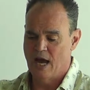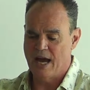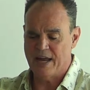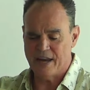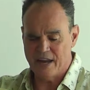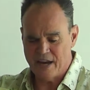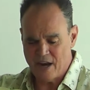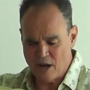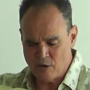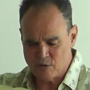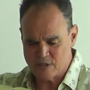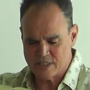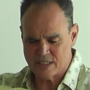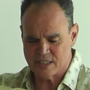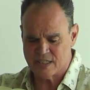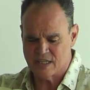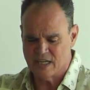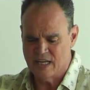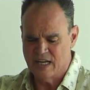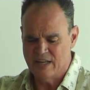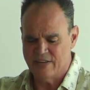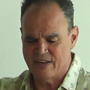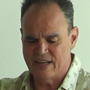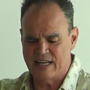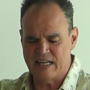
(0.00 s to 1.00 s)
And I noted
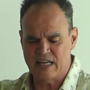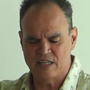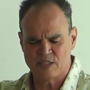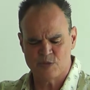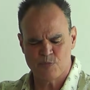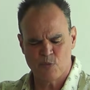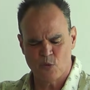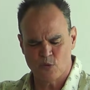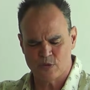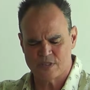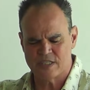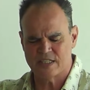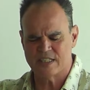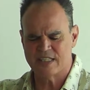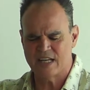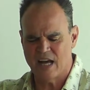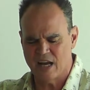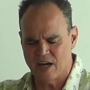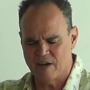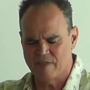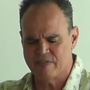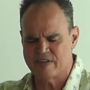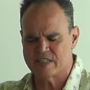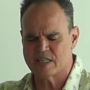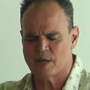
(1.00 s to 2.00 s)
that he sported
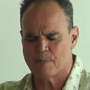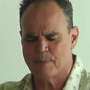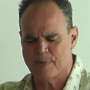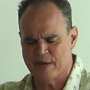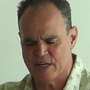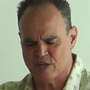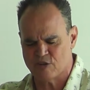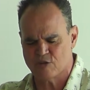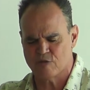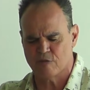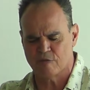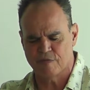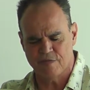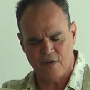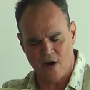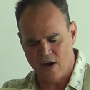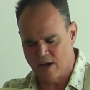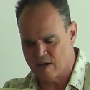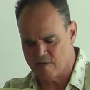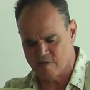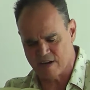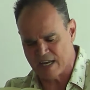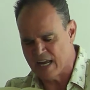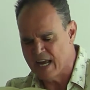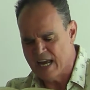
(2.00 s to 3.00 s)
none of his habitual
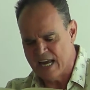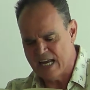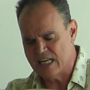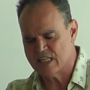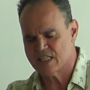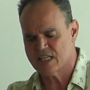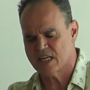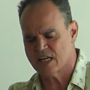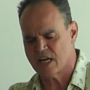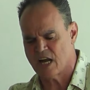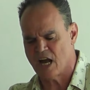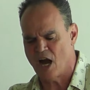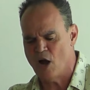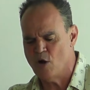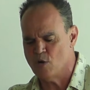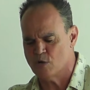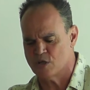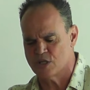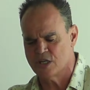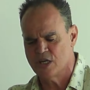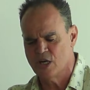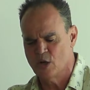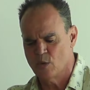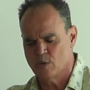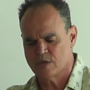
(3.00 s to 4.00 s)
finery. His
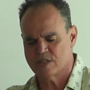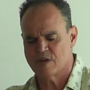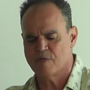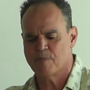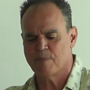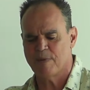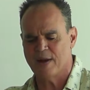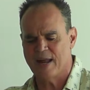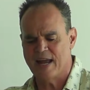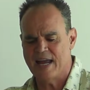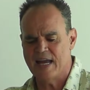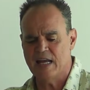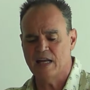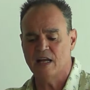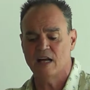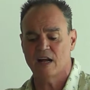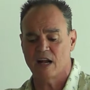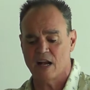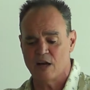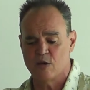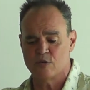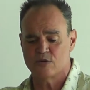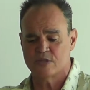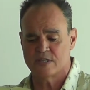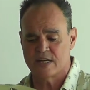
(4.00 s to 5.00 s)
coat was a plain,
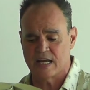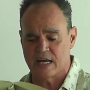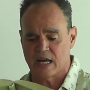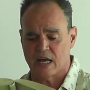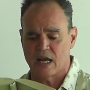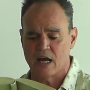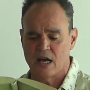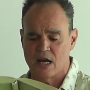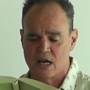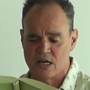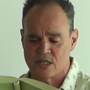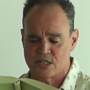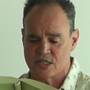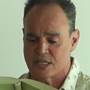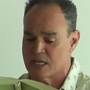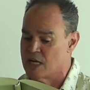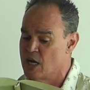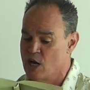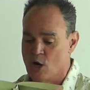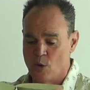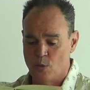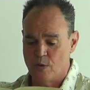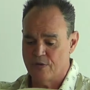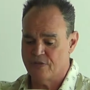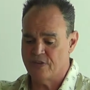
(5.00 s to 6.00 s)
close-knit kersey,
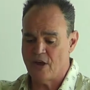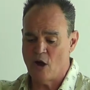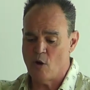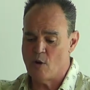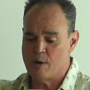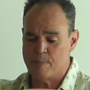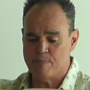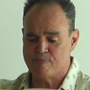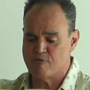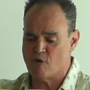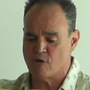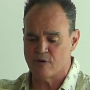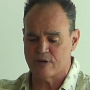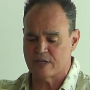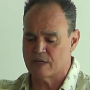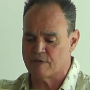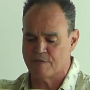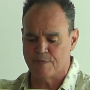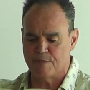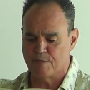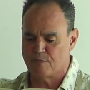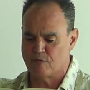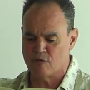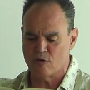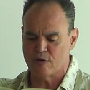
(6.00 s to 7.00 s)
with no
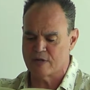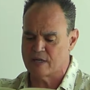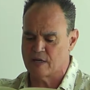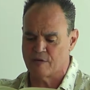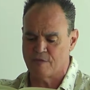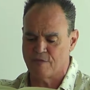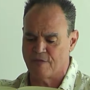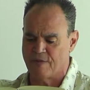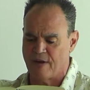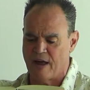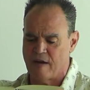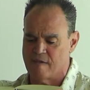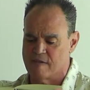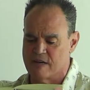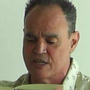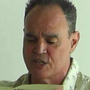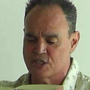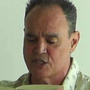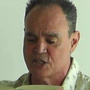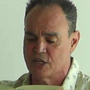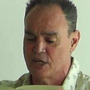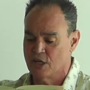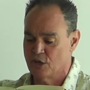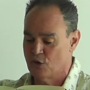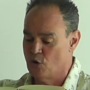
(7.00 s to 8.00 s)
embroidered
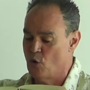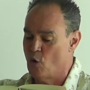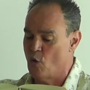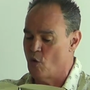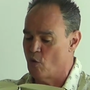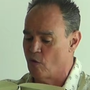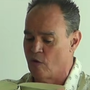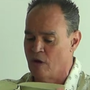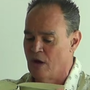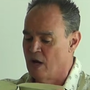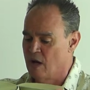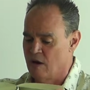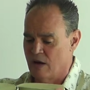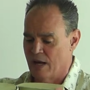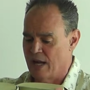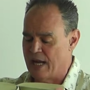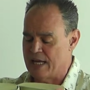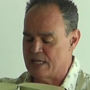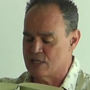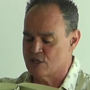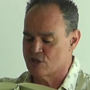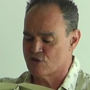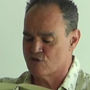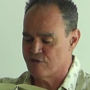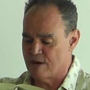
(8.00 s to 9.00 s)
flourish, nor
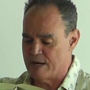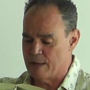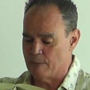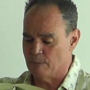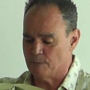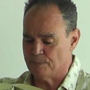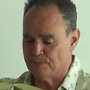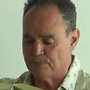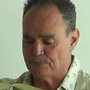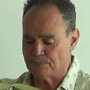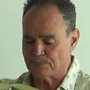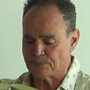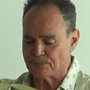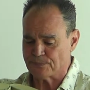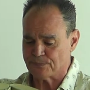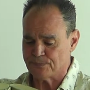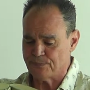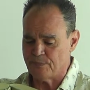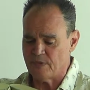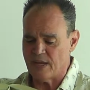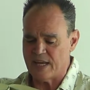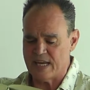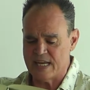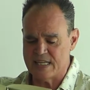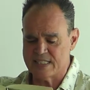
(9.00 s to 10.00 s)
lace trim.
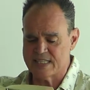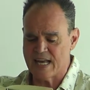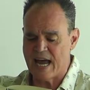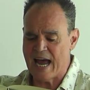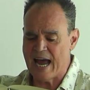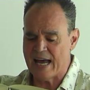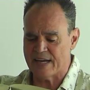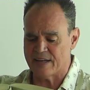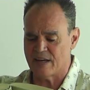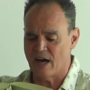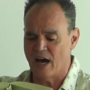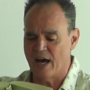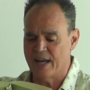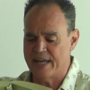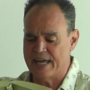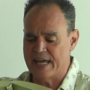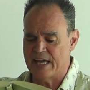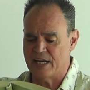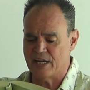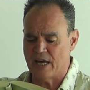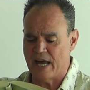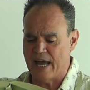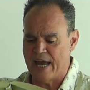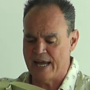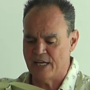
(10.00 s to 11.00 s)
His hat
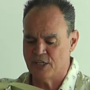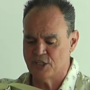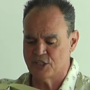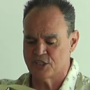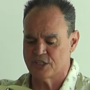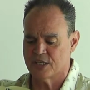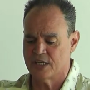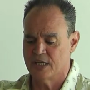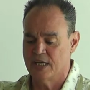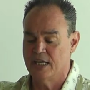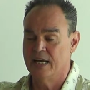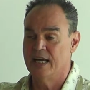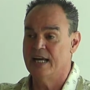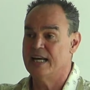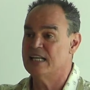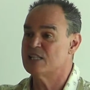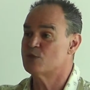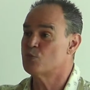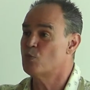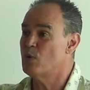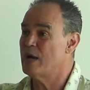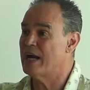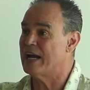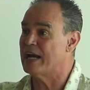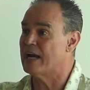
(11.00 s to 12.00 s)
unedged,
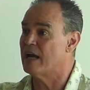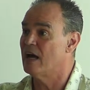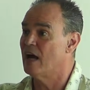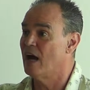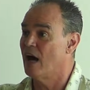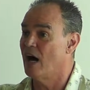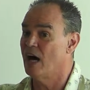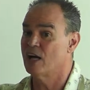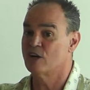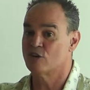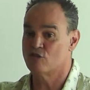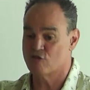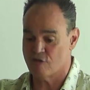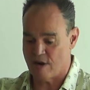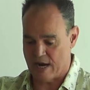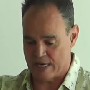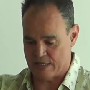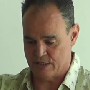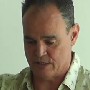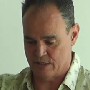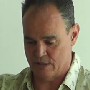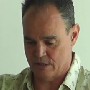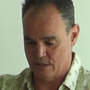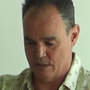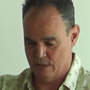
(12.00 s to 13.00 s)
his wig
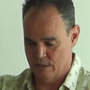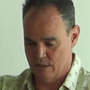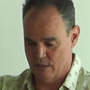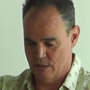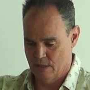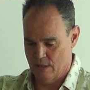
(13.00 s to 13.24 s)
undressed.